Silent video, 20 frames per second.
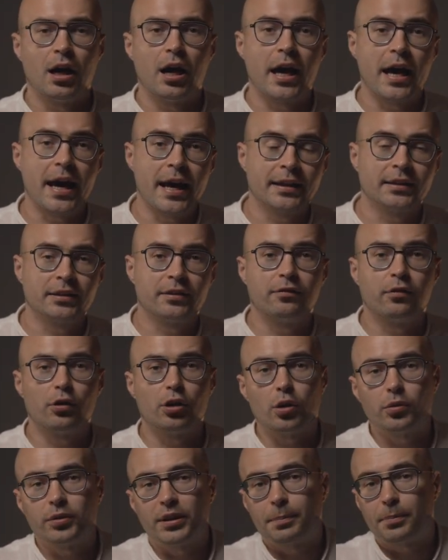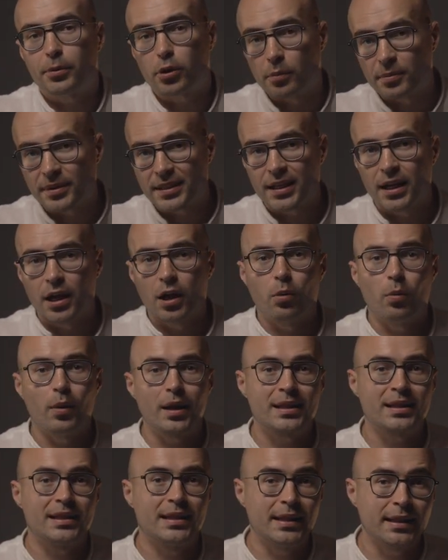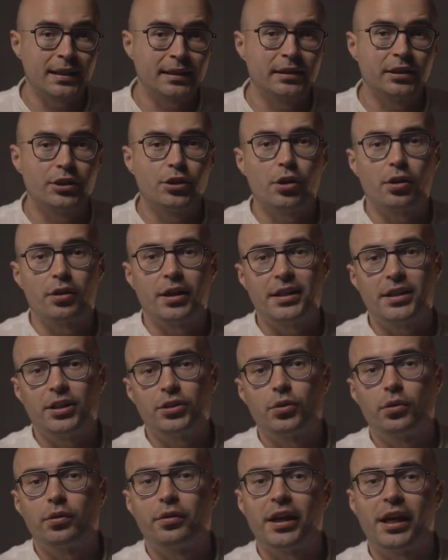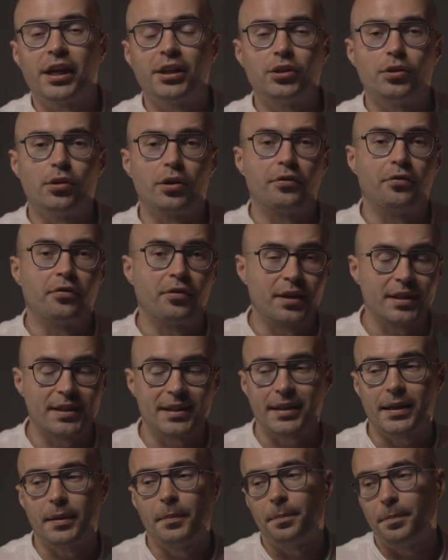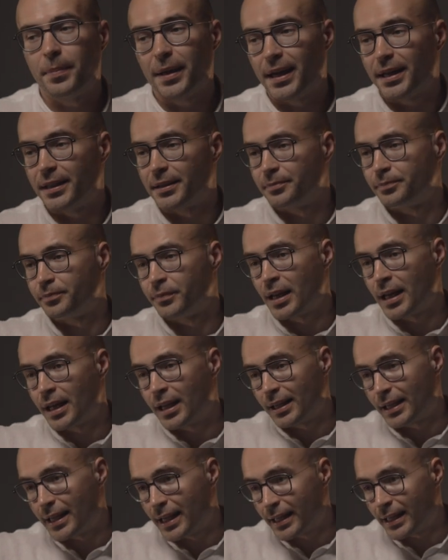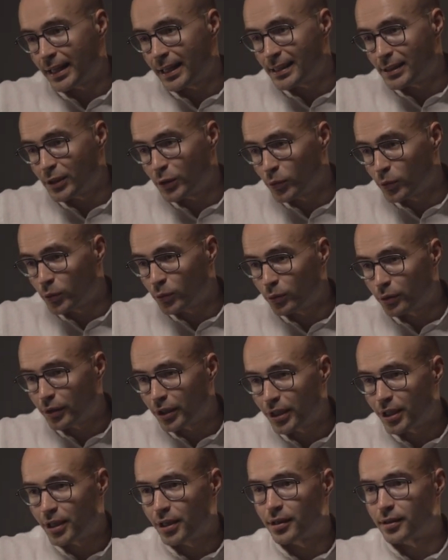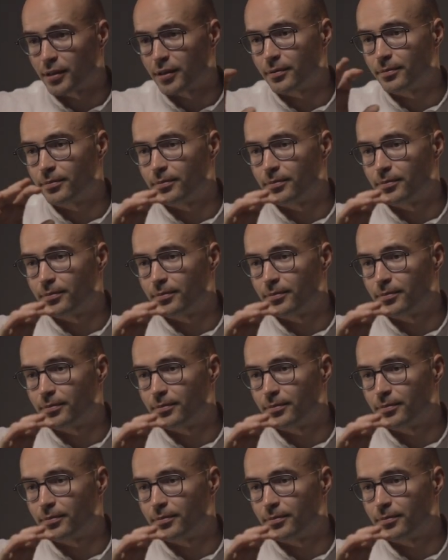and follow the prompts. Once linked, you're ready to create your first campaign, like I do here.